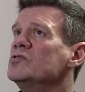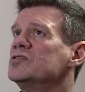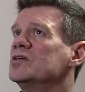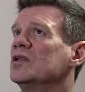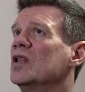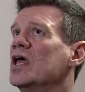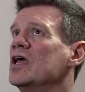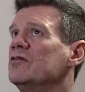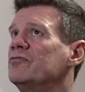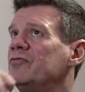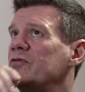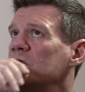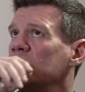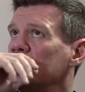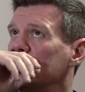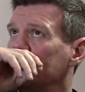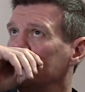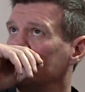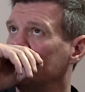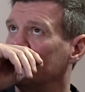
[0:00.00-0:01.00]
was it like for
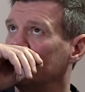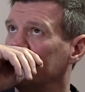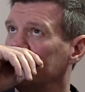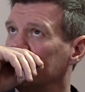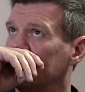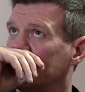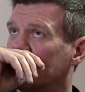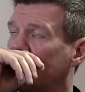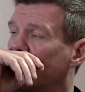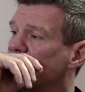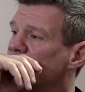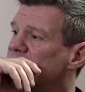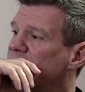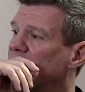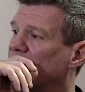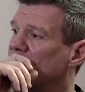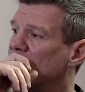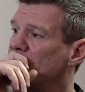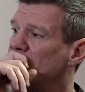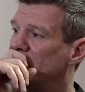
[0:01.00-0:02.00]
you when you closed
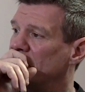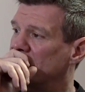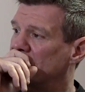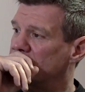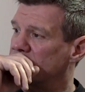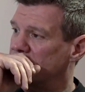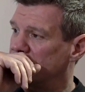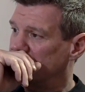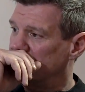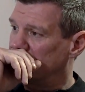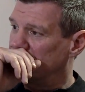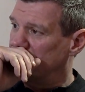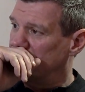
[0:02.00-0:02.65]
the Olympics?